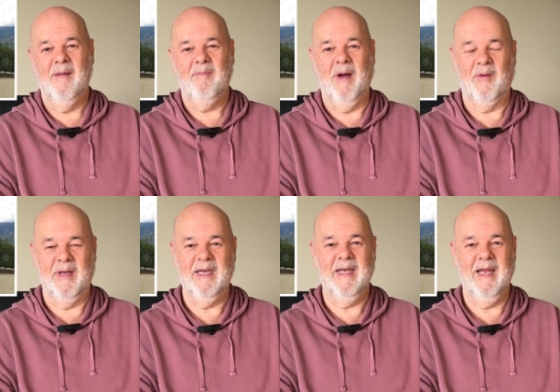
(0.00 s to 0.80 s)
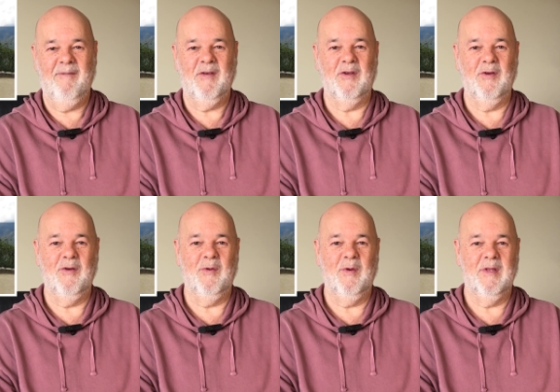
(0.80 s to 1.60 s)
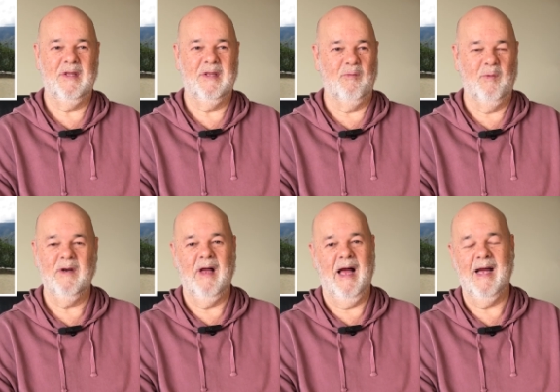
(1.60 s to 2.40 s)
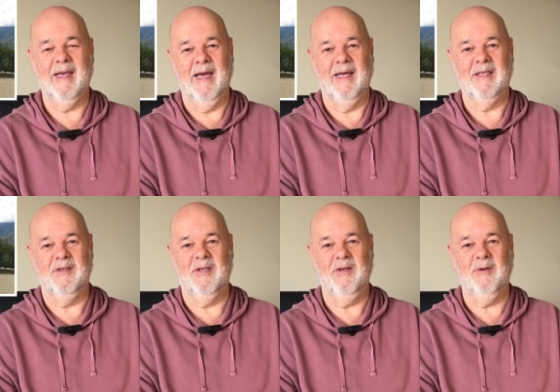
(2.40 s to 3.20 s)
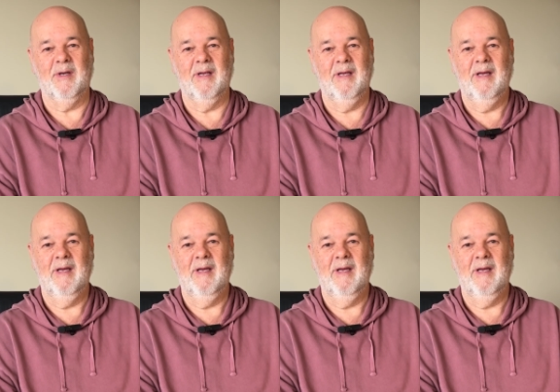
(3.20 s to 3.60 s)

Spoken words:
but we didn't have to do the real hard yards to do it.